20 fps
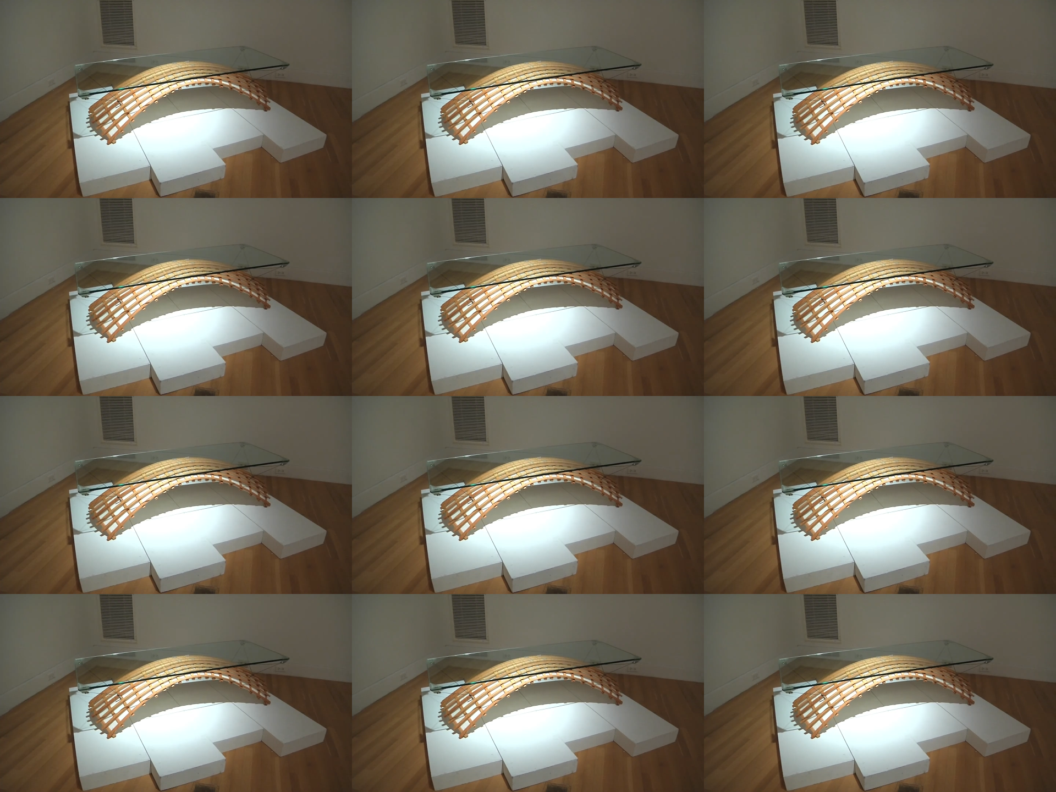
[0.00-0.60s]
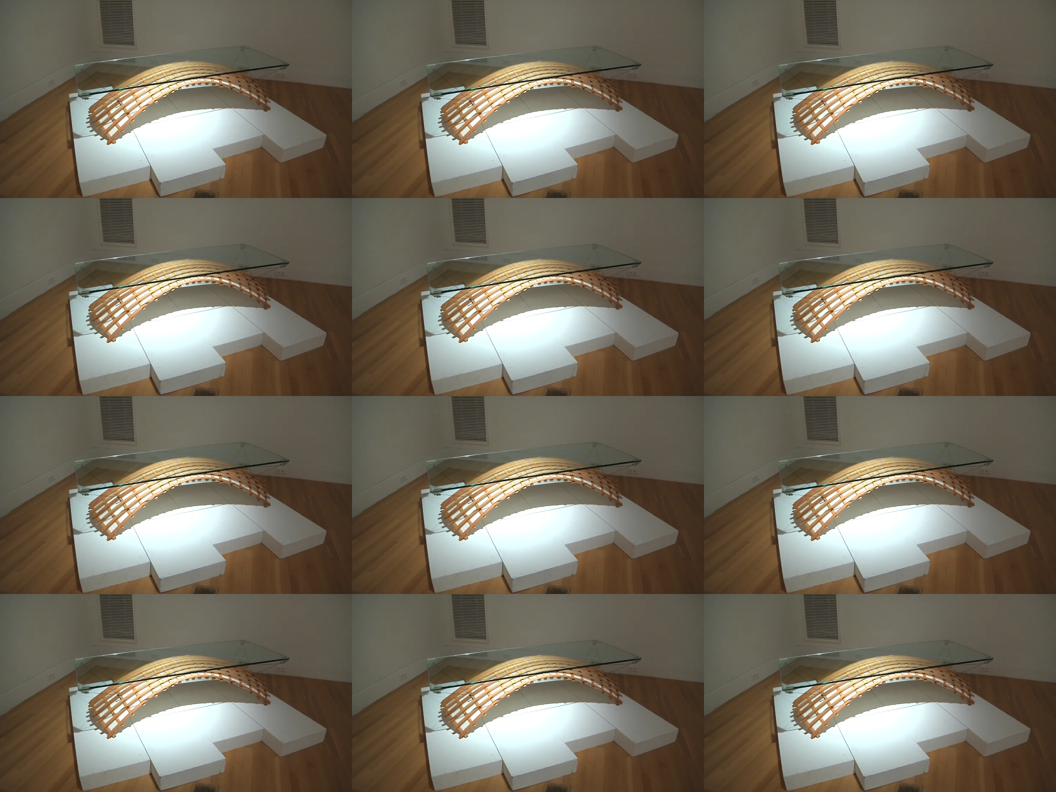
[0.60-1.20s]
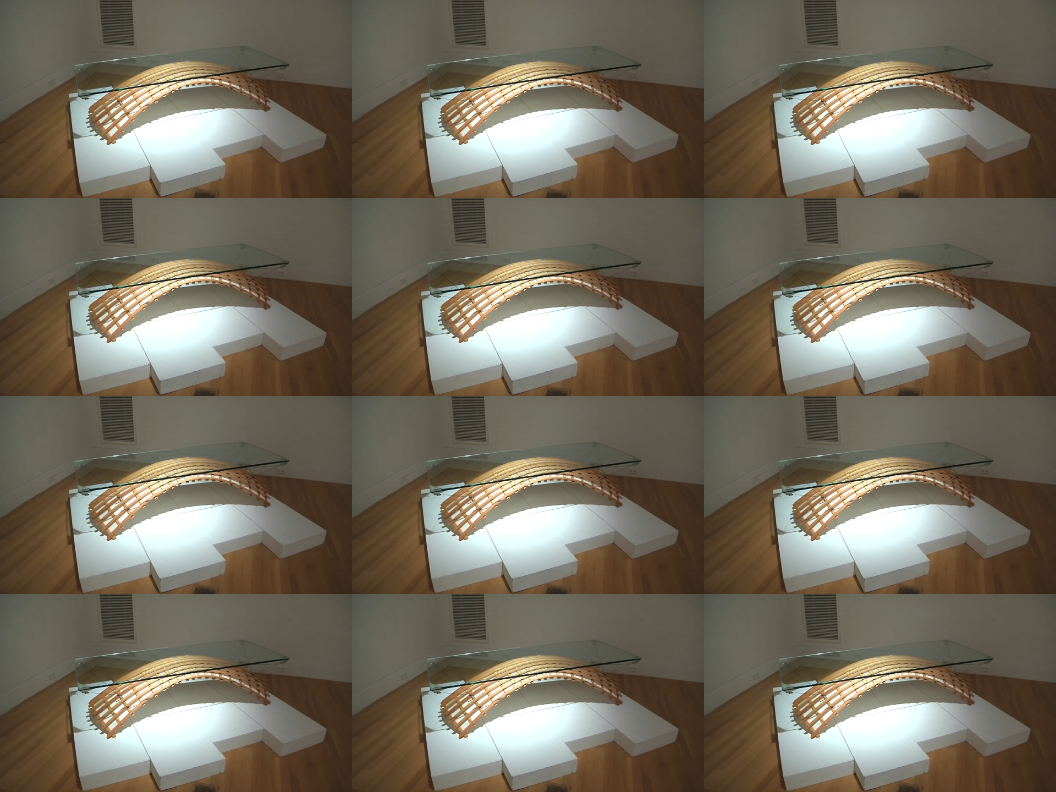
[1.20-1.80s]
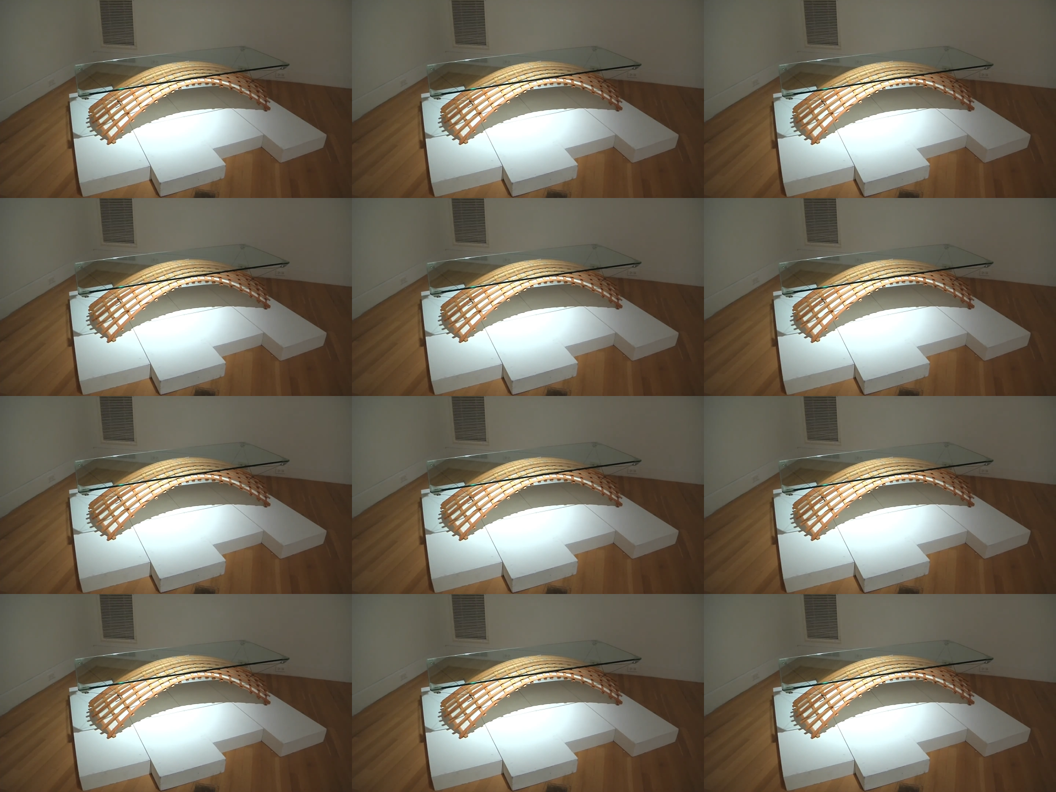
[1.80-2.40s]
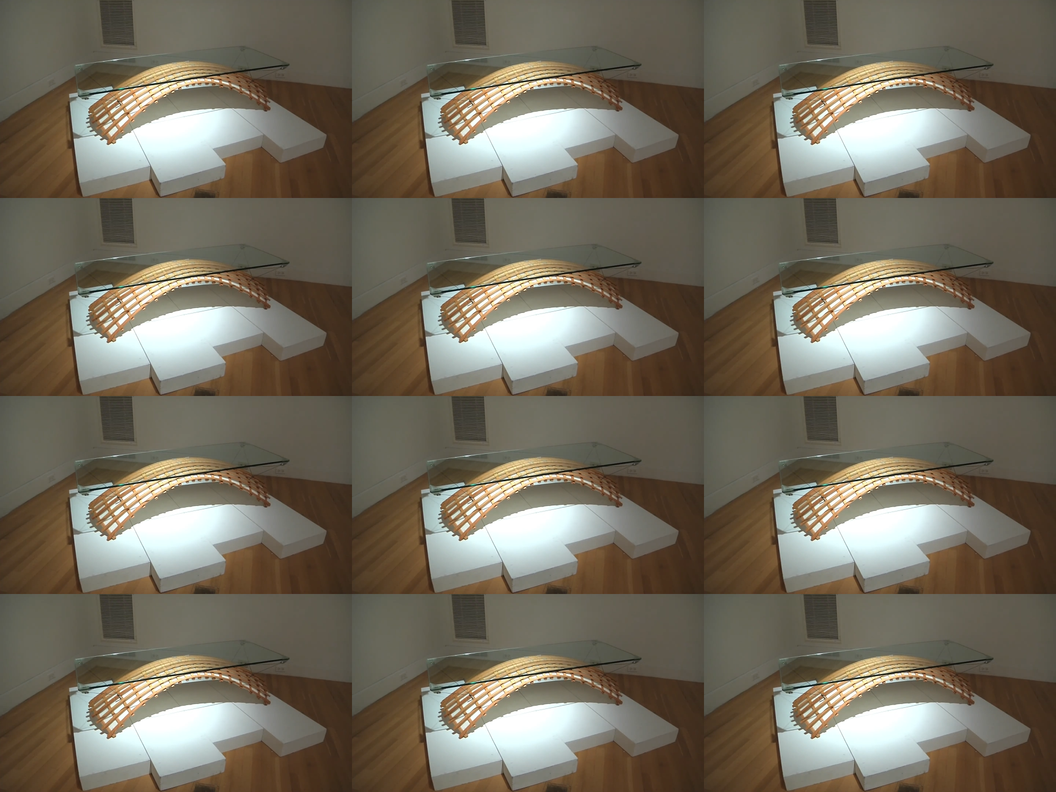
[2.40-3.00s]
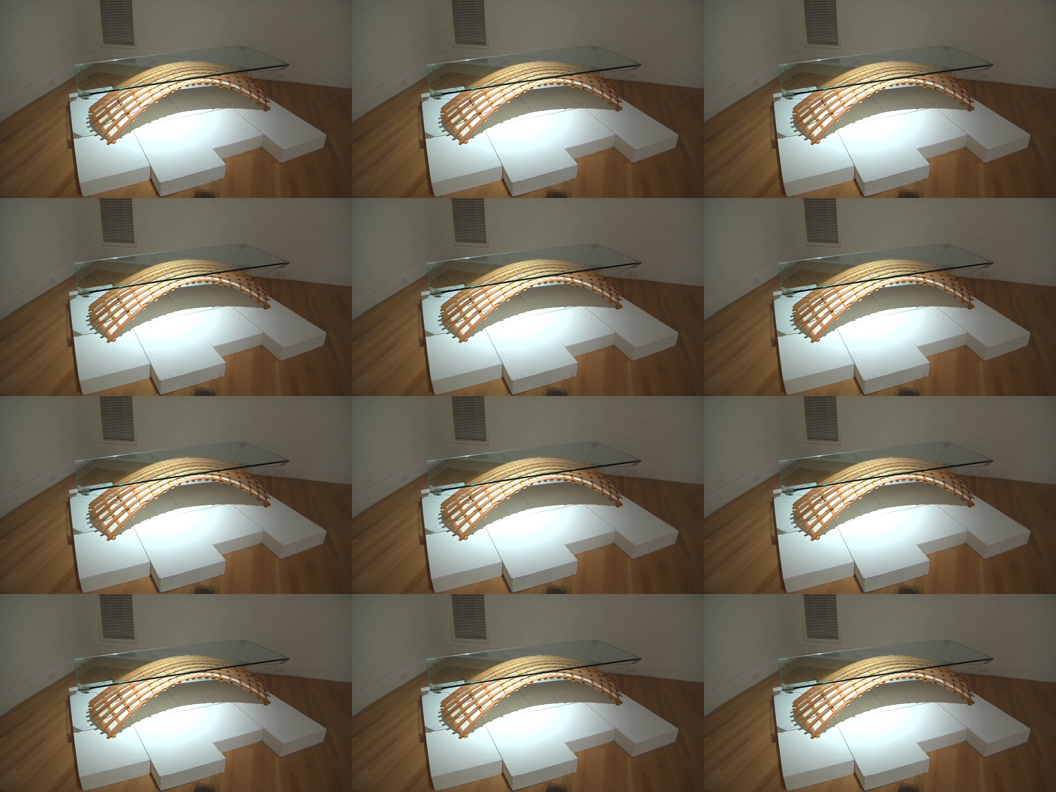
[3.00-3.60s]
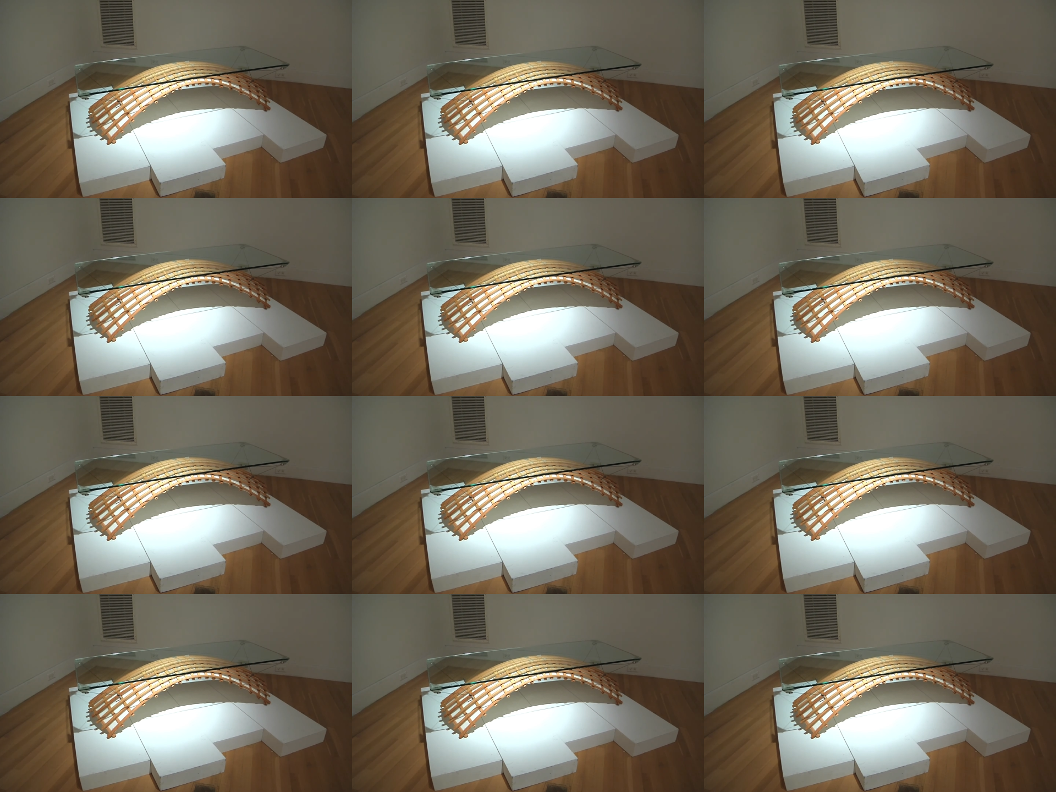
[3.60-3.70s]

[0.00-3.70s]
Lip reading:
(no speaker visible)